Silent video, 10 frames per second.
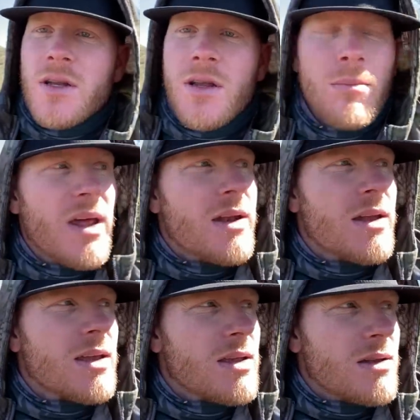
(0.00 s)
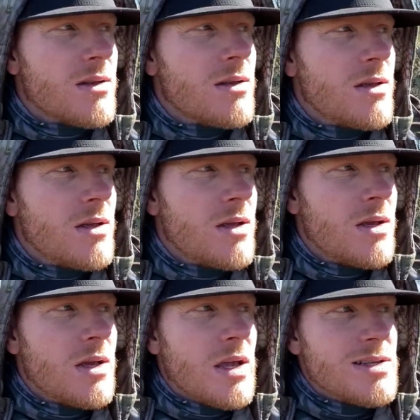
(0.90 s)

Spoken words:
and he bedded again.